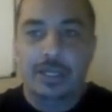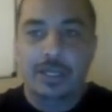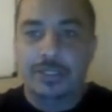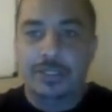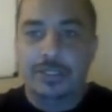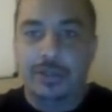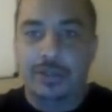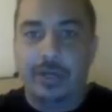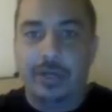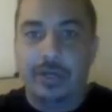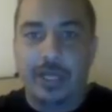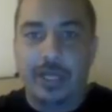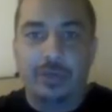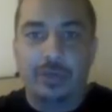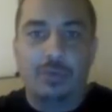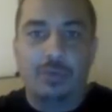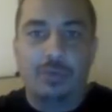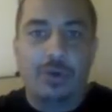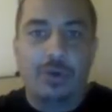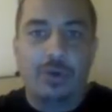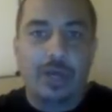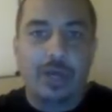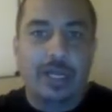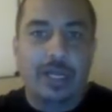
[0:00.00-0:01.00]
So another
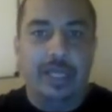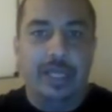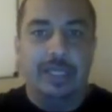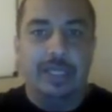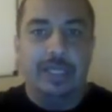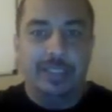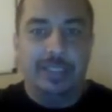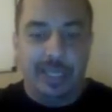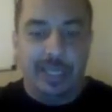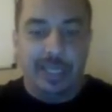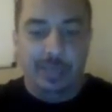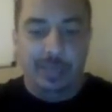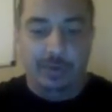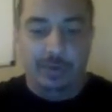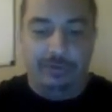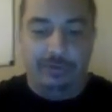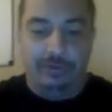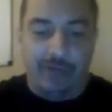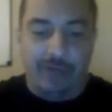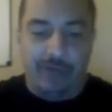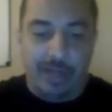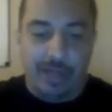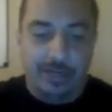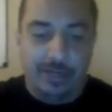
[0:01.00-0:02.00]
one is
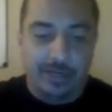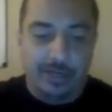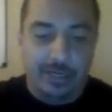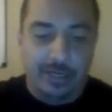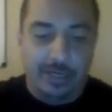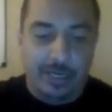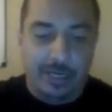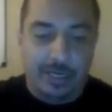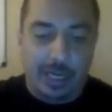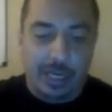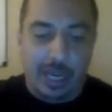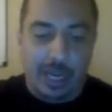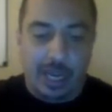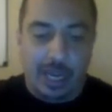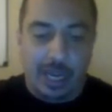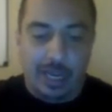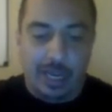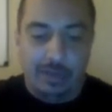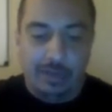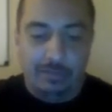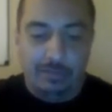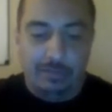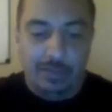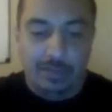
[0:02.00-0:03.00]
Keyword Finder.
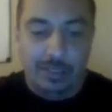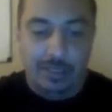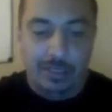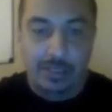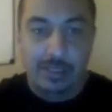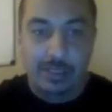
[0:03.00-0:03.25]
And